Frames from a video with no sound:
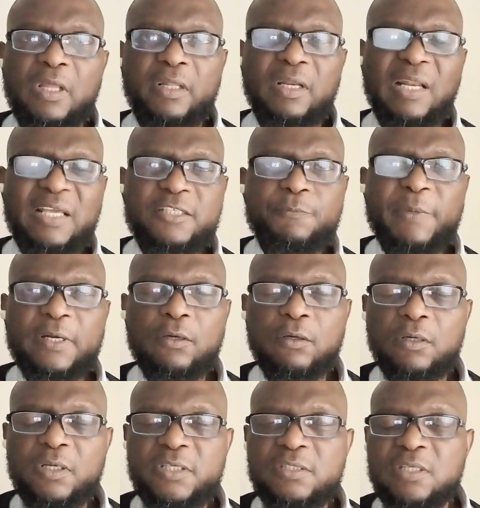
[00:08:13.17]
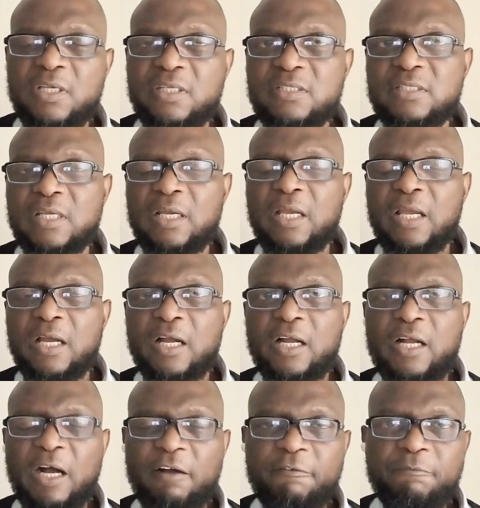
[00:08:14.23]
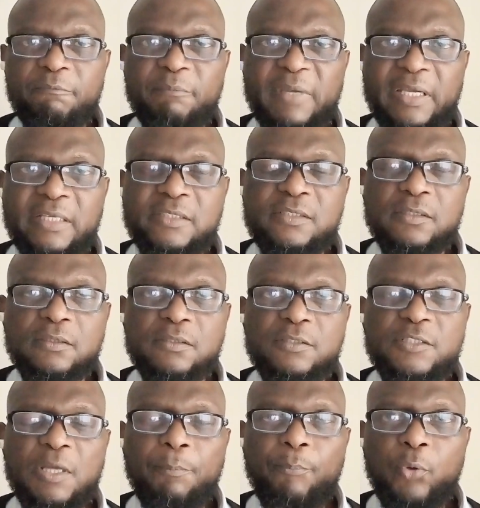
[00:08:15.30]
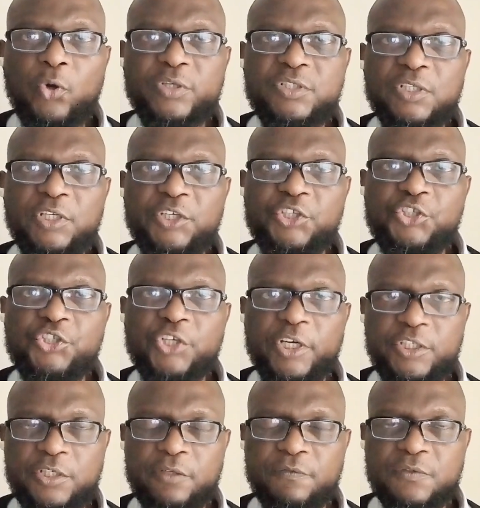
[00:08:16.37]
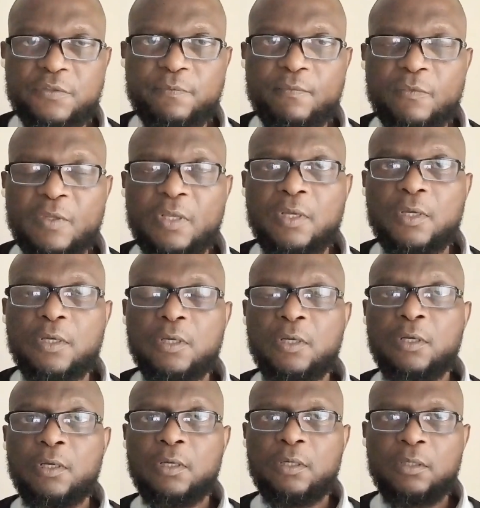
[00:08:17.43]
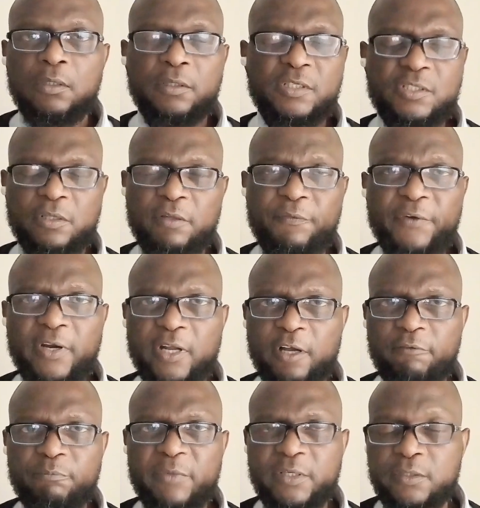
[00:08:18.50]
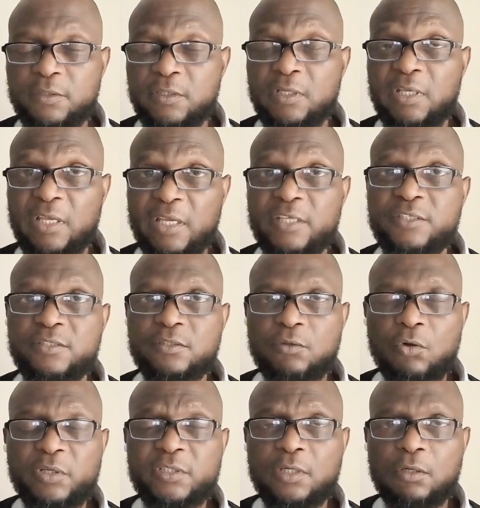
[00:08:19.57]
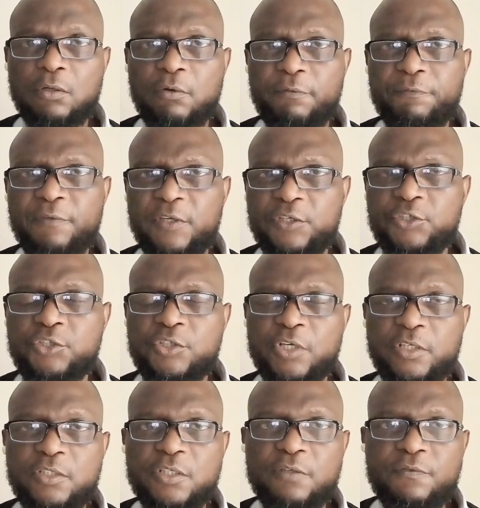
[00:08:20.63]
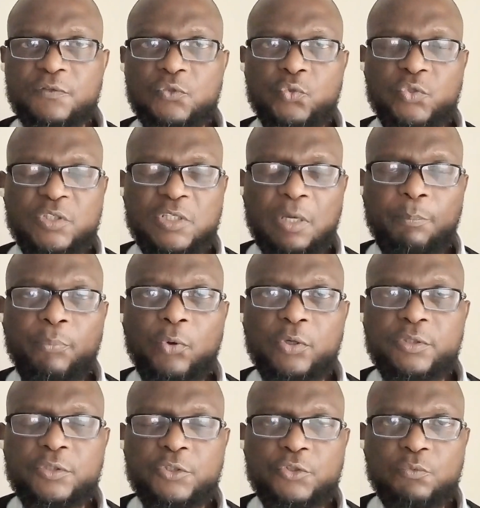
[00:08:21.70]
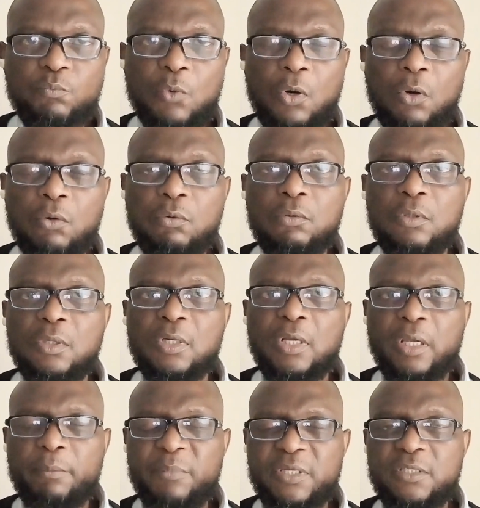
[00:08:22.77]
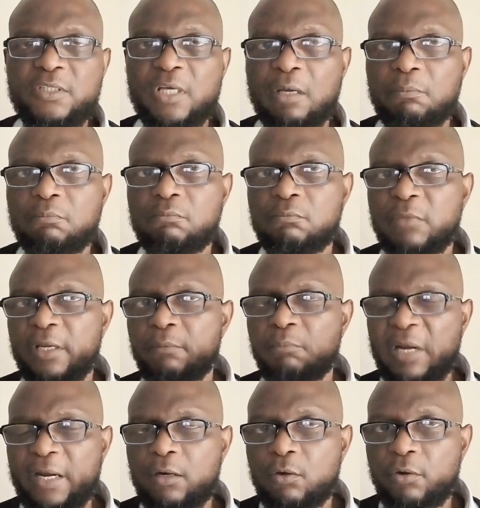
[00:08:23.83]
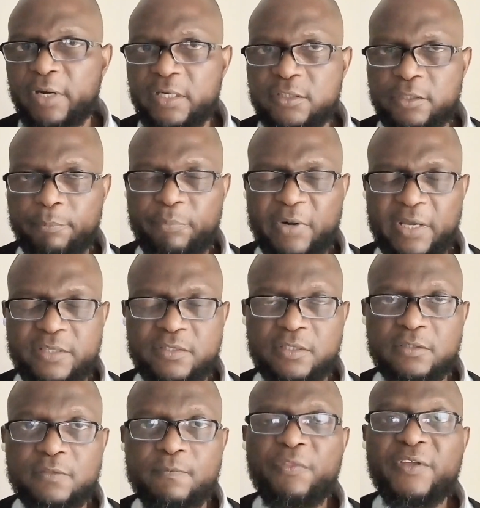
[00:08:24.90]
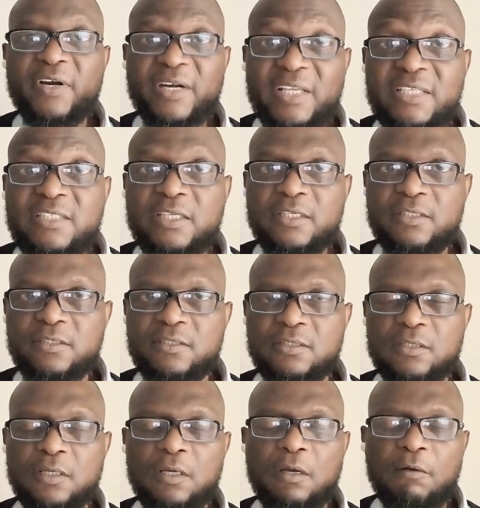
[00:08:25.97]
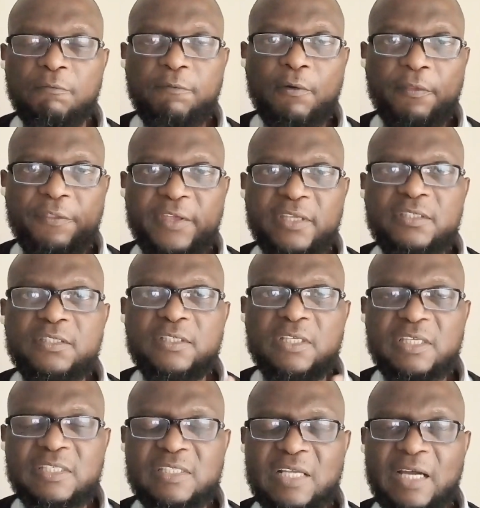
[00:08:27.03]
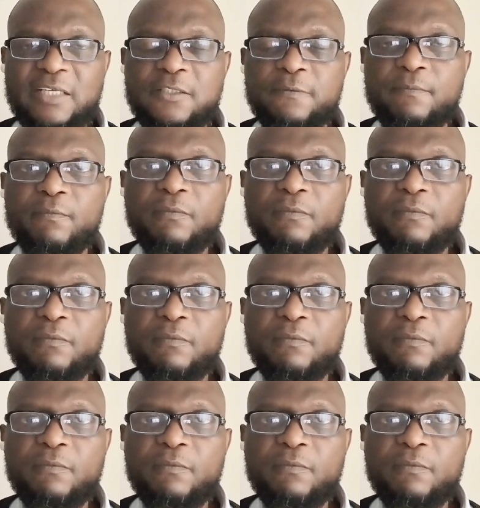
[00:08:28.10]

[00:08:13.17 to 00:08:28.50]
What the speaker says: Last but not least is government support initiatives. The South African government has got a lot of initiatives to support small, medium, and micro enterprises. The reasons for this is that